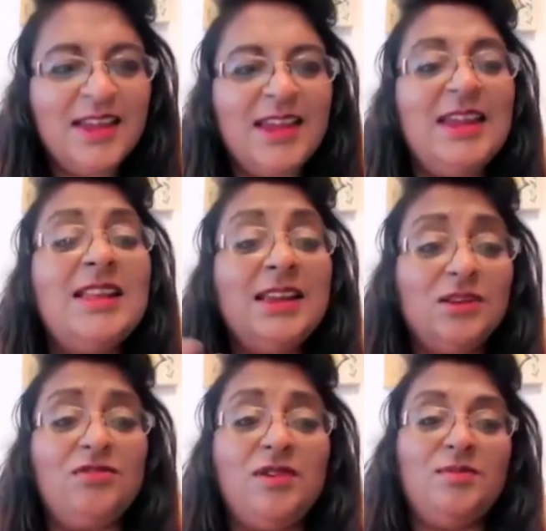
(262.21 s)

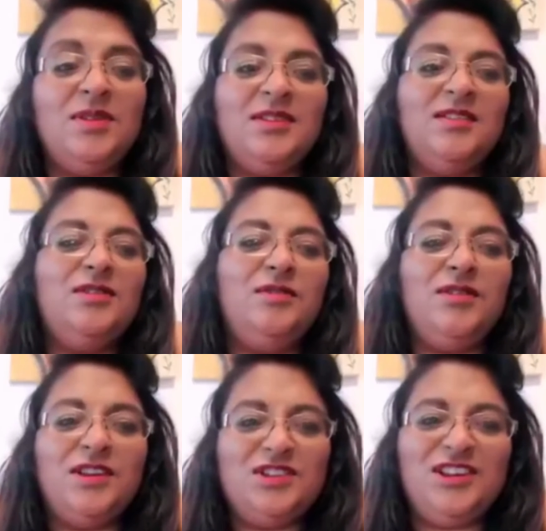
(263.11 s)
healing treatments I do
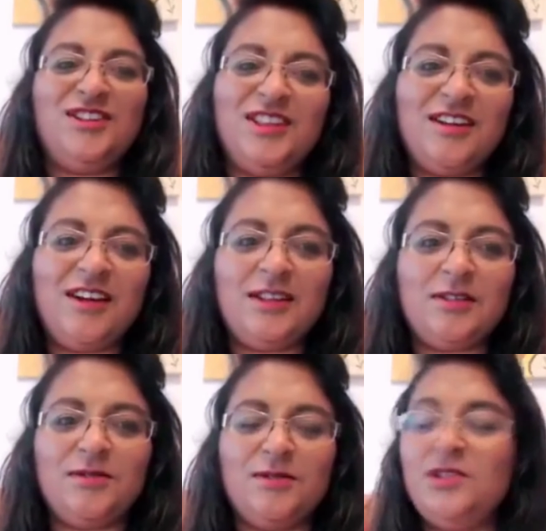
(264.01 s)
virtually online, I
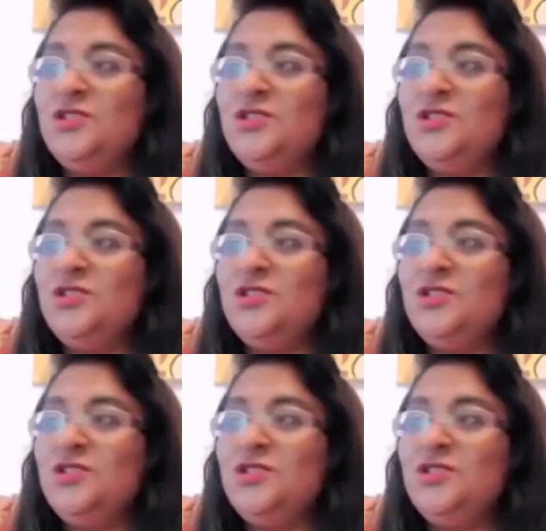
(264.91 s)
thought,